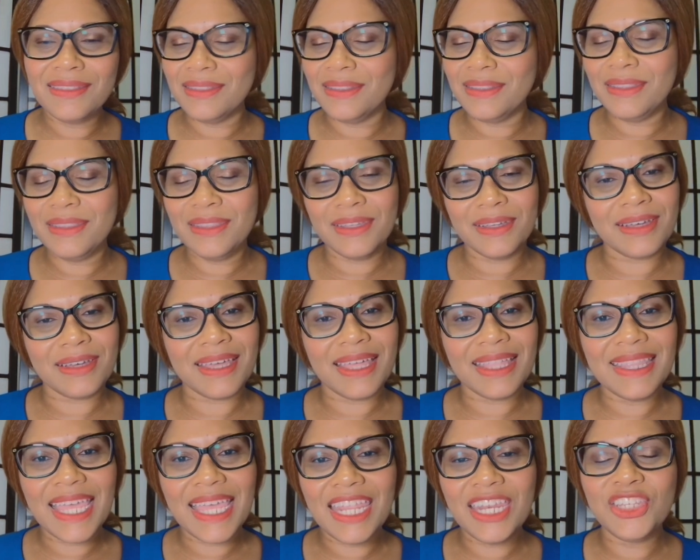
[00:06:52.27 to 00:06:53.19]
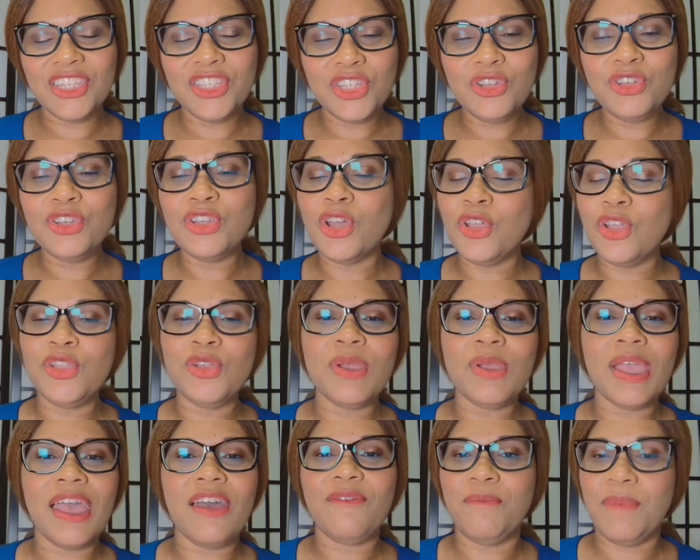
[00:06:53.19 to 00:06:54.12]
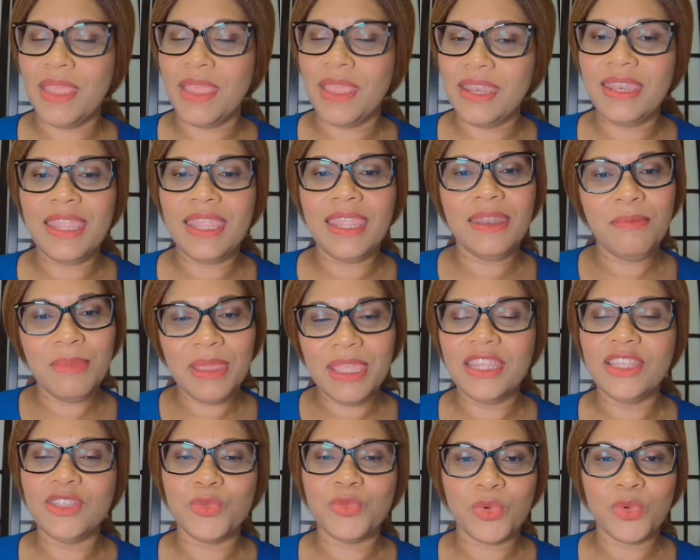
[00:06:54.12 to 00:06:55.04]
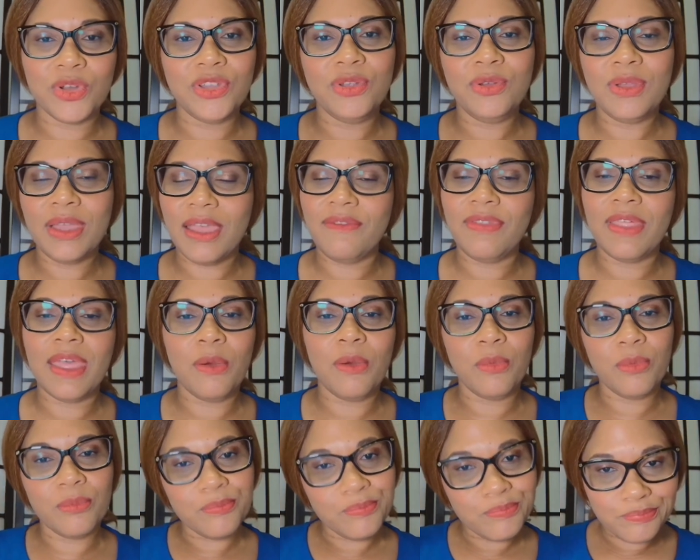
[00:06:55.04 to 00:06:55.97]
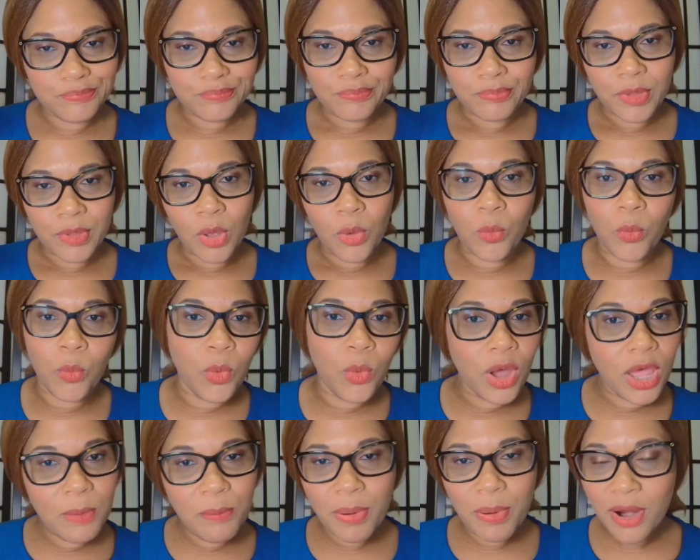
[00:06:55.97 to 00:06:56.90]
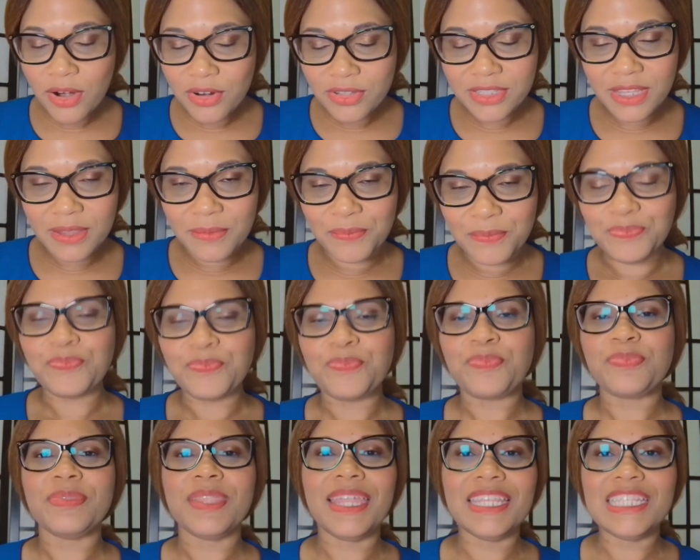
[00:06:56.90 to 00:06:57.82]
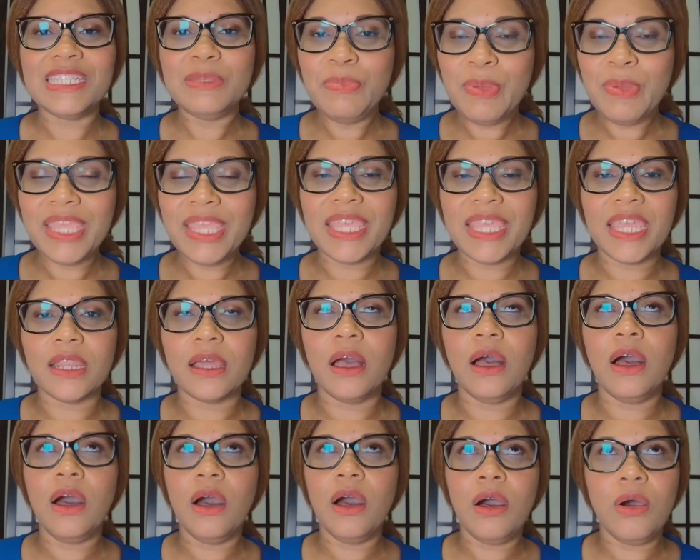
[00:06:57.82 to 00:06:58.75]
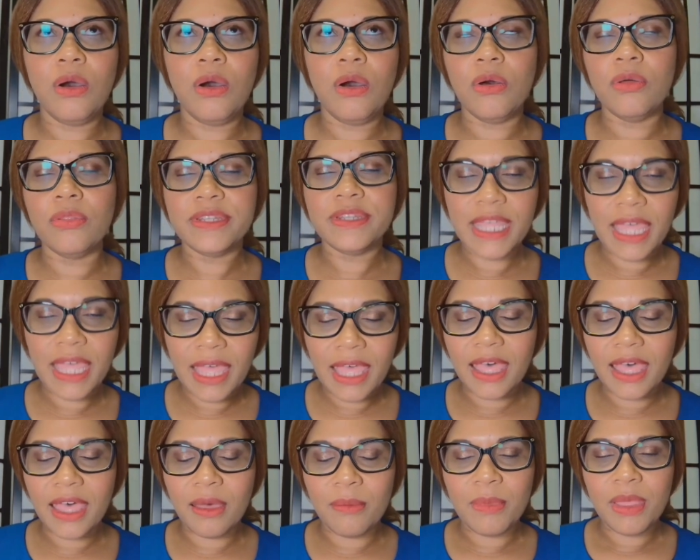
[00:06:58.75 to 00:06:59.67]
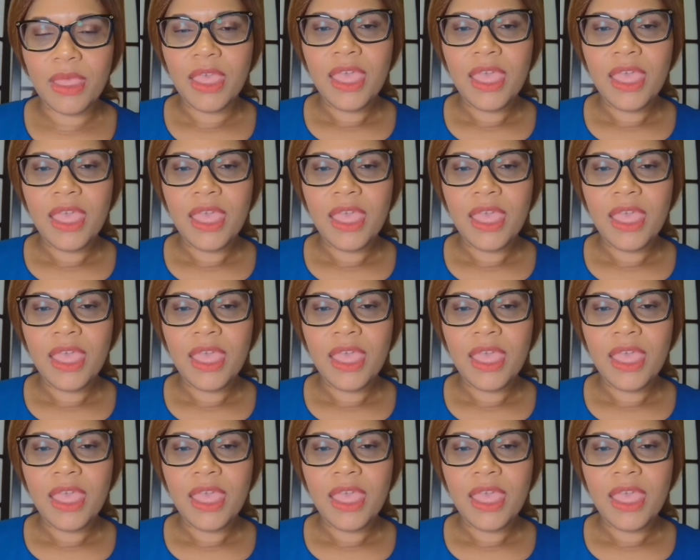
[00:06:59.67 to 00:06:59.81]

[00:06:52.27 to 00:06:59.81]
look, ladies, you know, you have been in meetings where you have that one person that is speaking all the time.